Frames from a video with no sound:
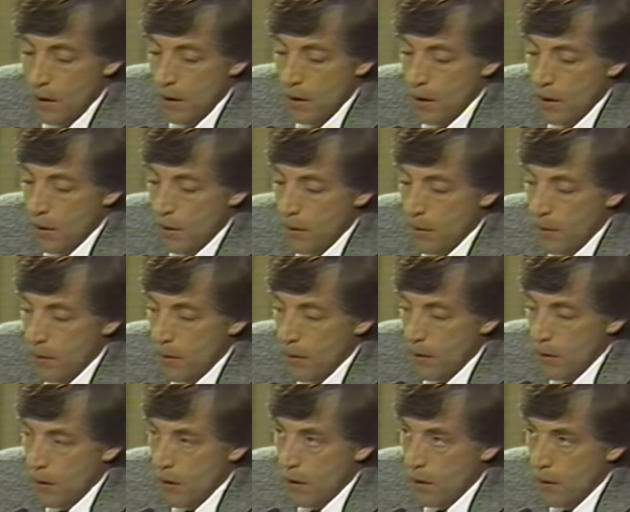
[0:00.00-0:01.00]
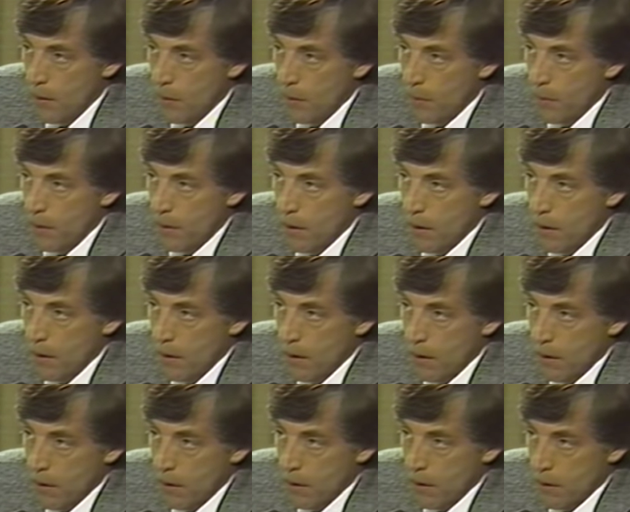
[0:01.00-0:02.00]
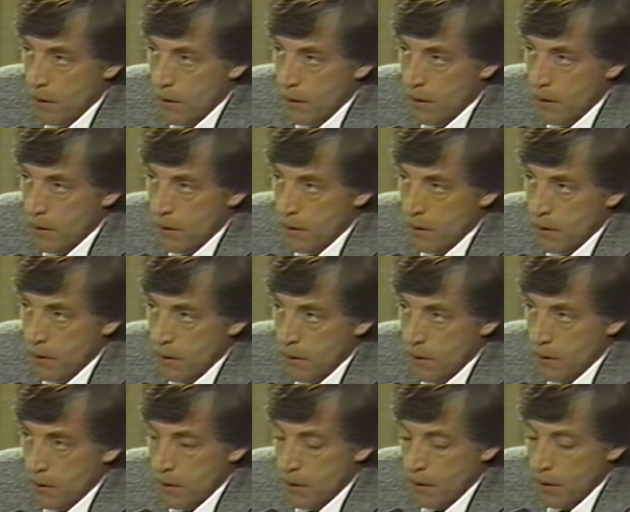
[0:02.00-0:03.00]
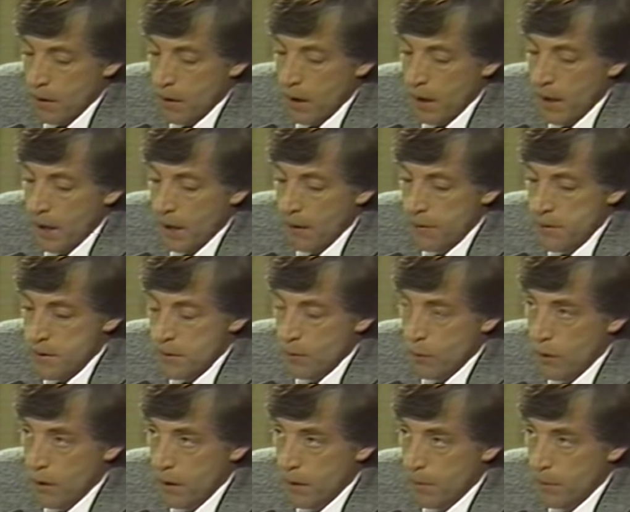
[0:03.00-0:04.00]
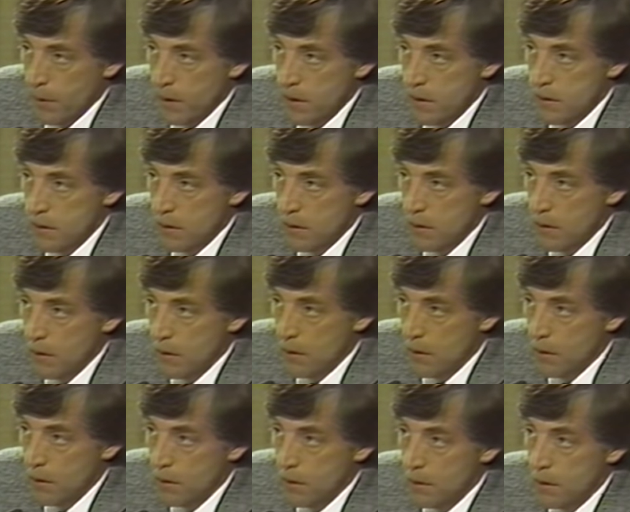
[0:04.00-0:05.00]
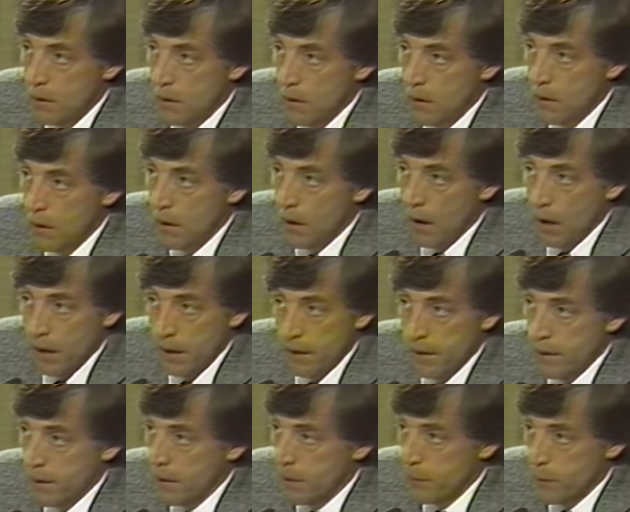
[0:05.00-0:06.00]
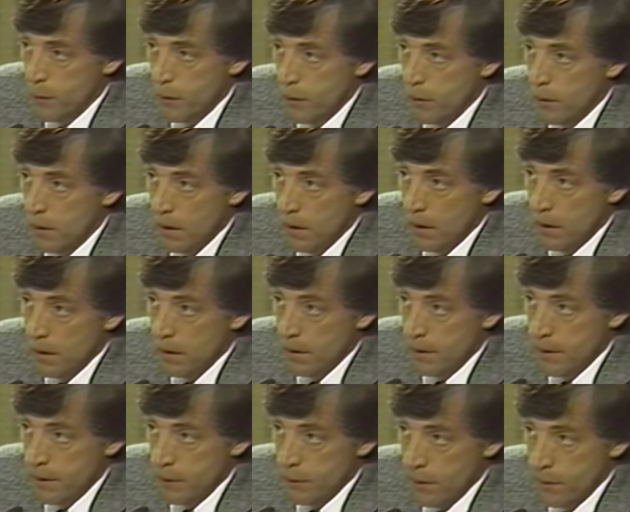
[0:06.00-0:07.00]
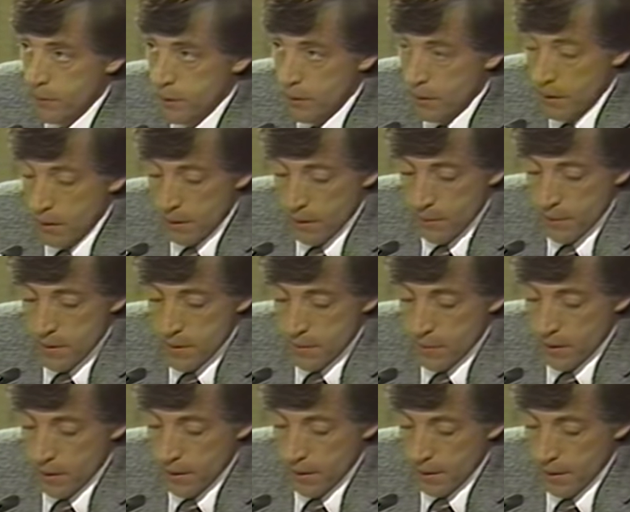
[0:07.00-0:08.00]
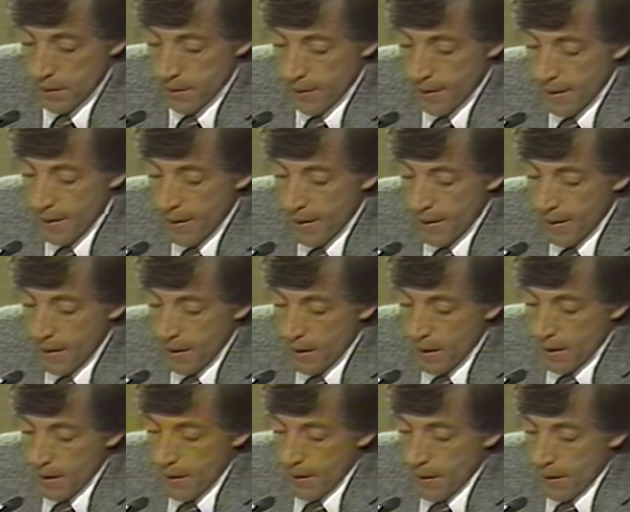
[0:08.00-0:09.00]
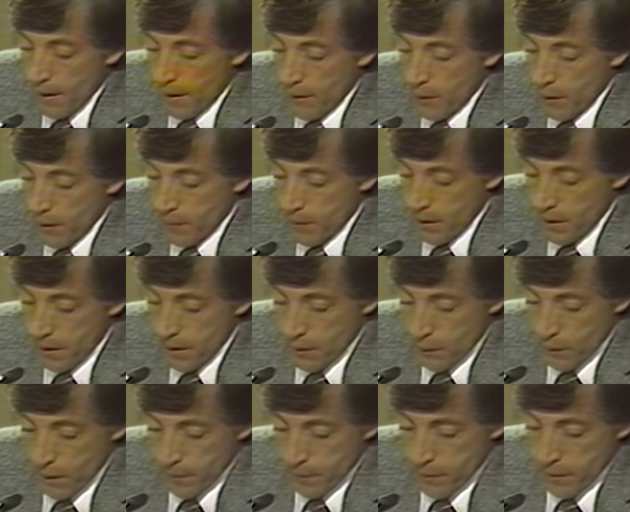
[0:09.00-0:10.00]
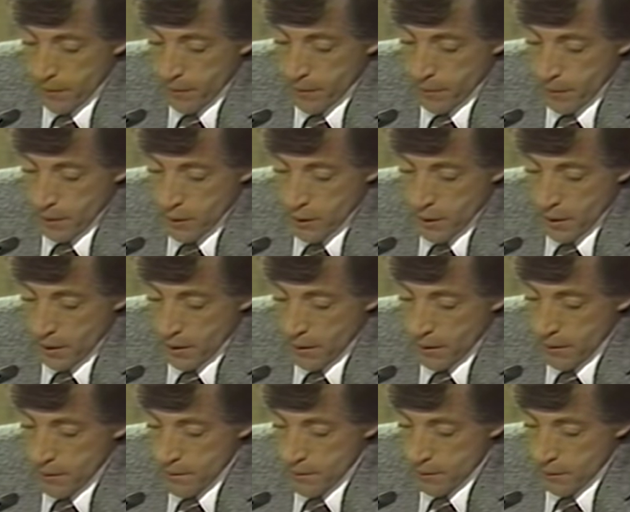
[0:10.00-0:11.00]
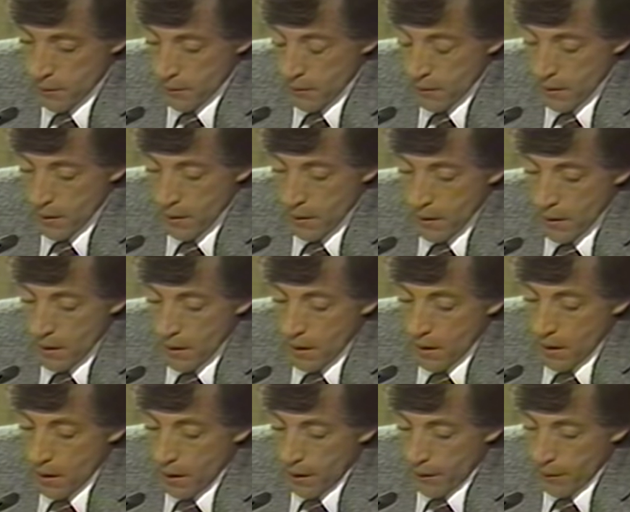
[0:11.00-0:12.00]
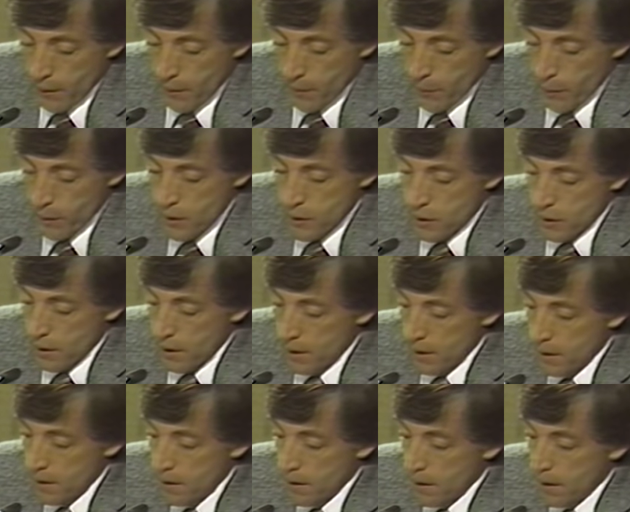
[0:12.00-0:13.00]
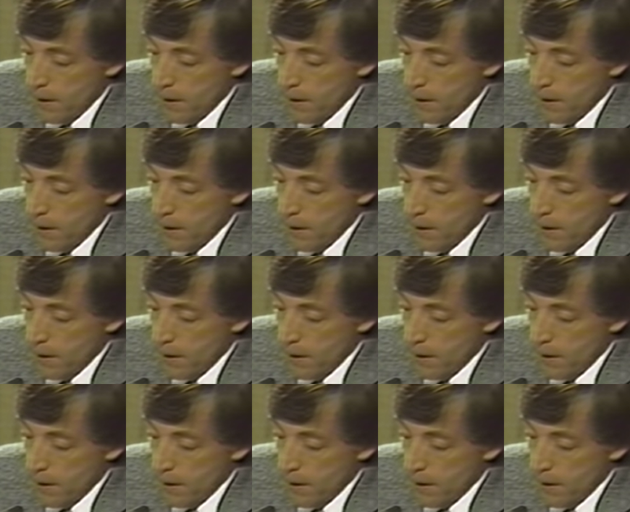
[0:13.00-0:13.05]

You're a grown-up. You should be able to help it. Could I have some order, please? Sure. I didn't interrupt you, uh, interrupt you Alderman Smith. I, I know I'm getting interrupted from the chair also. I don't appreciate it.